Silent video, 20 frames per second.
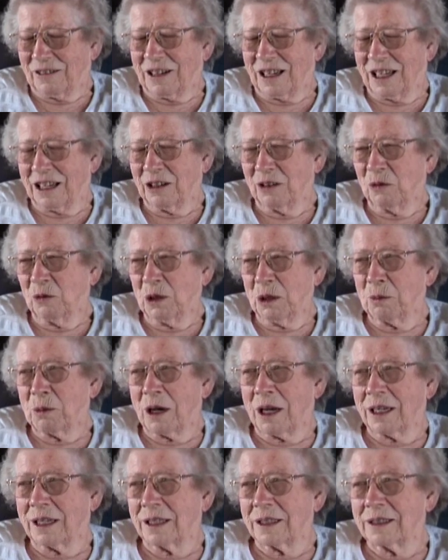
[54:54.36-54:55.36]
Why, we
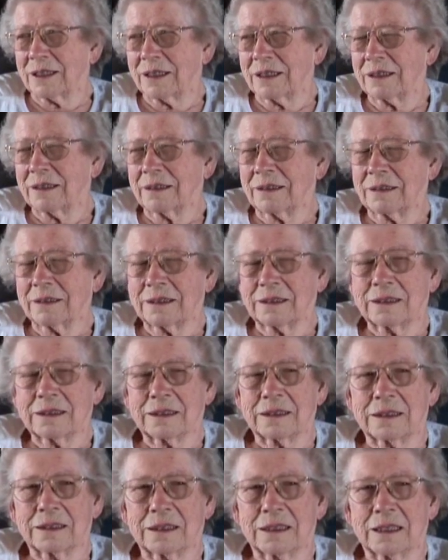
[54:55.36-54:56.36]
bought it,
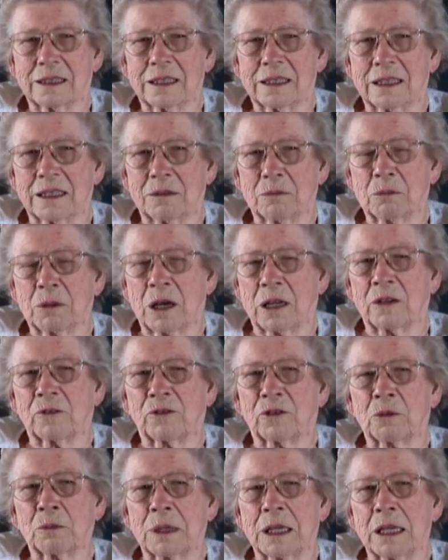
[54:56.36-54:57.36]
bought
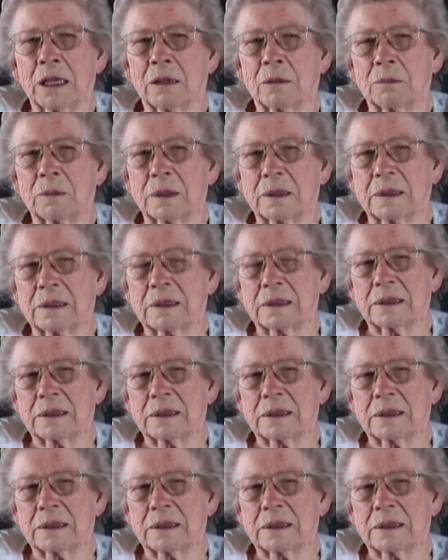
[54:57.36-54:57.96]
it from him.